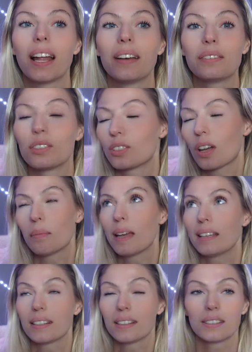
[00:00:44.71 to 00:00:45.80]
and it was just
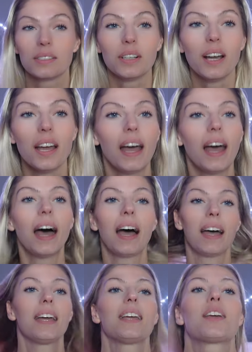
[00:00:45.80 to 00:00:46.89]
amazing. So
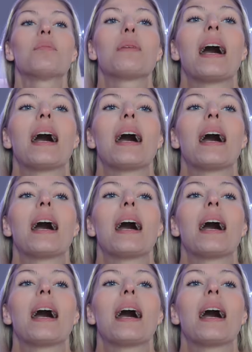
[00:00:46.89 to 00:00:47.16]
I couldn't be